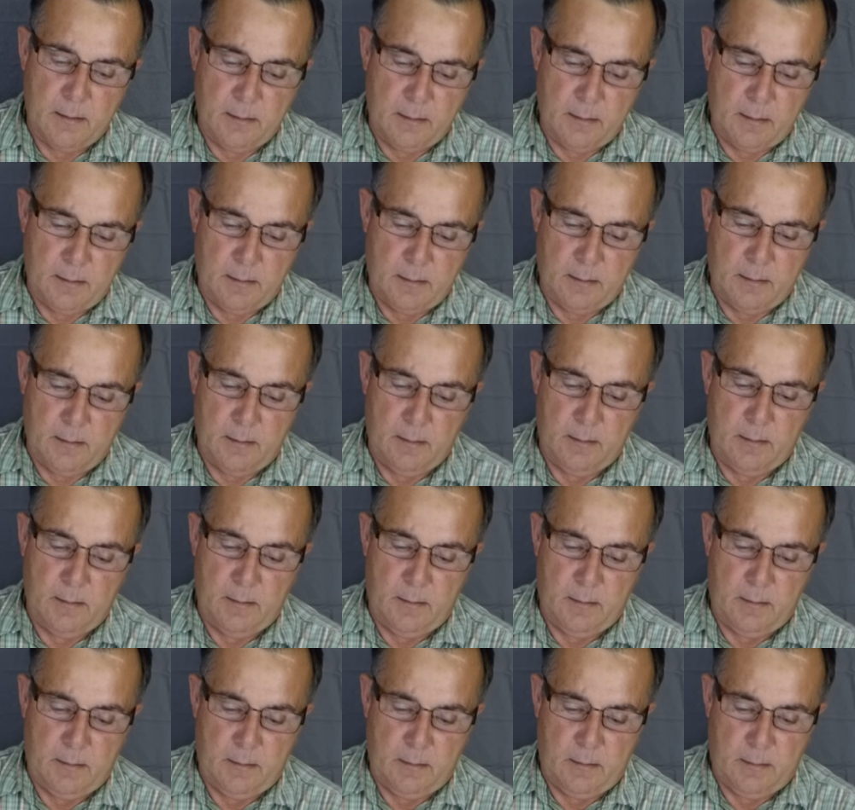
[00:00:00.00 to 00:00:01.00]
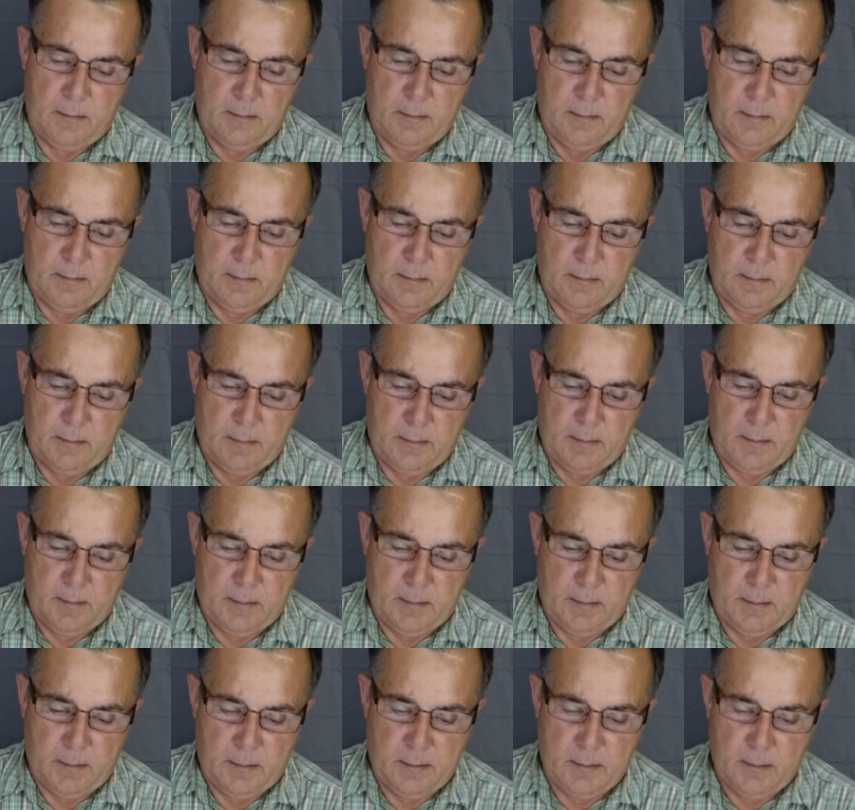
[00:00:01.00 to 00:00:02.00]

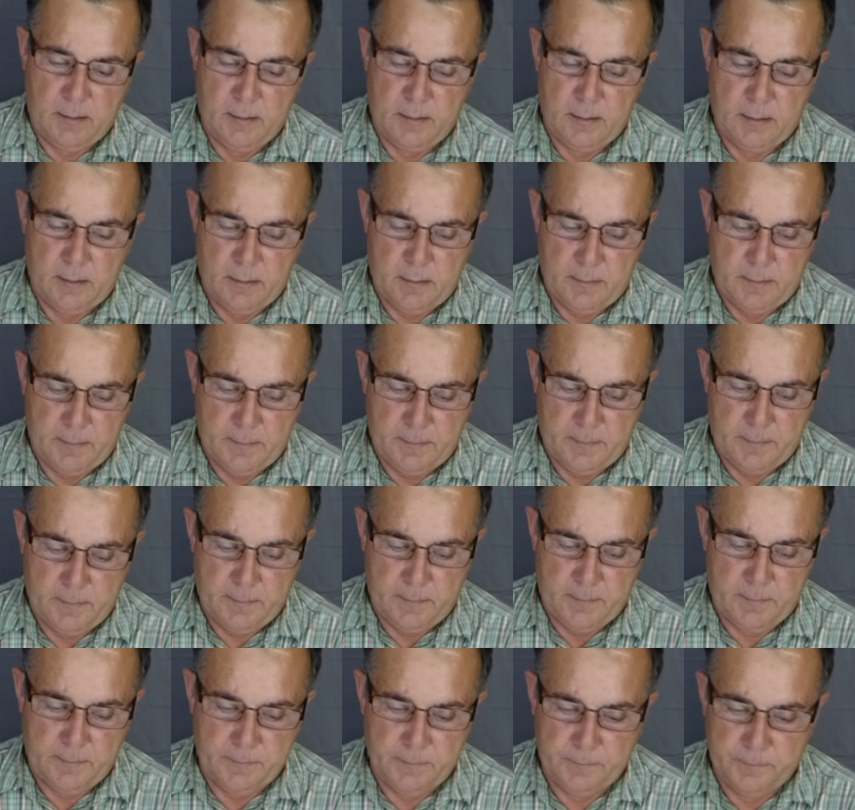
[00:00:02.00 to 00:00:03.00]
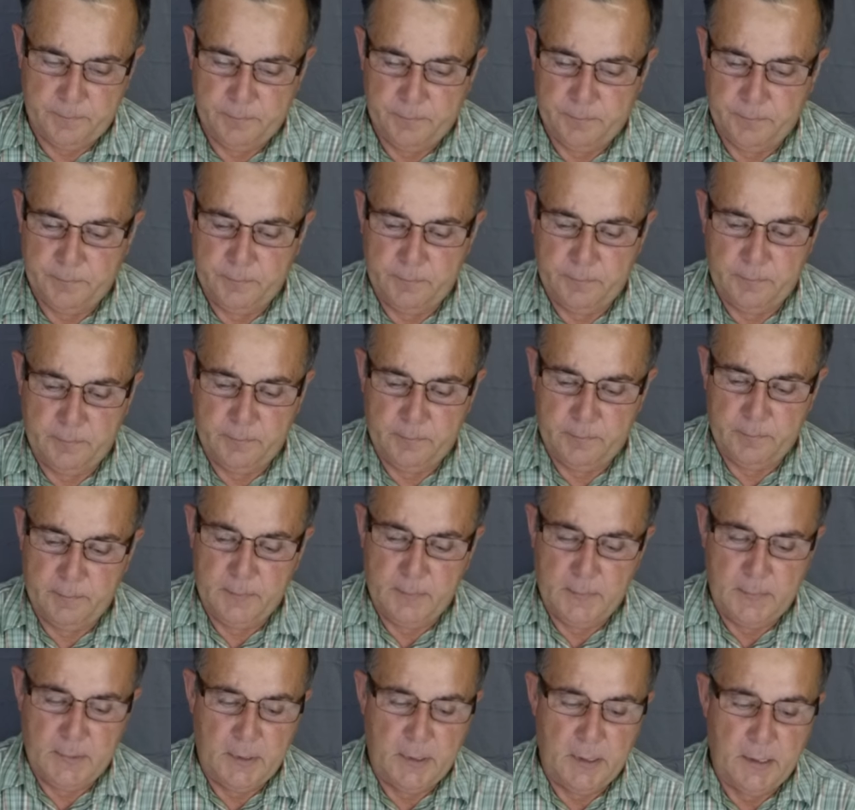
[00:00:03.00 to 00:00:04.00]

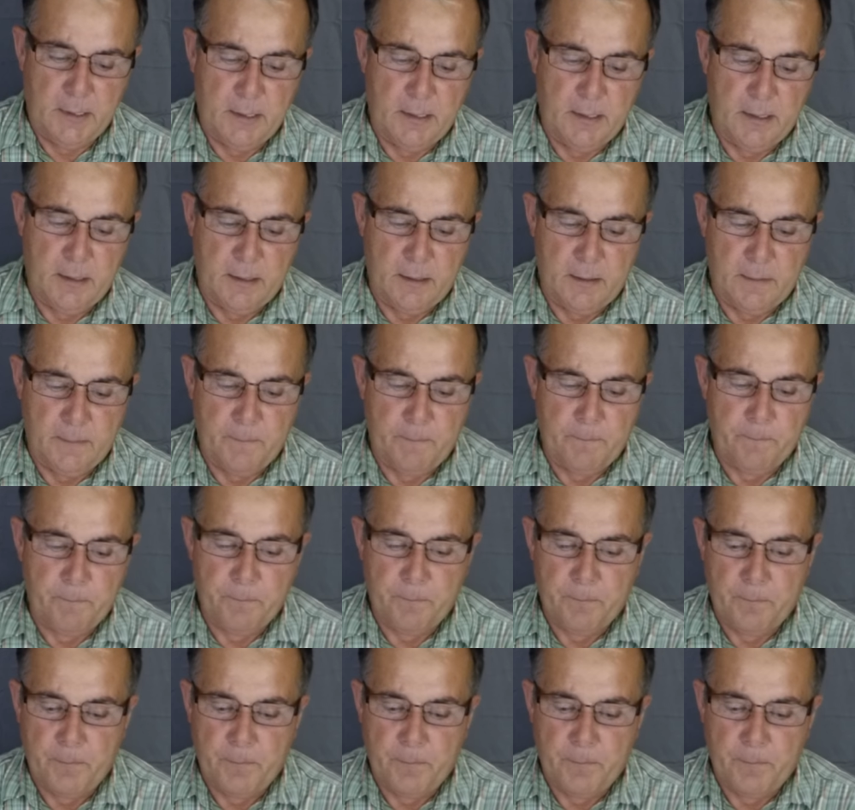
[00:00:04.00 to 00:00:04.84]
Nobody speaks.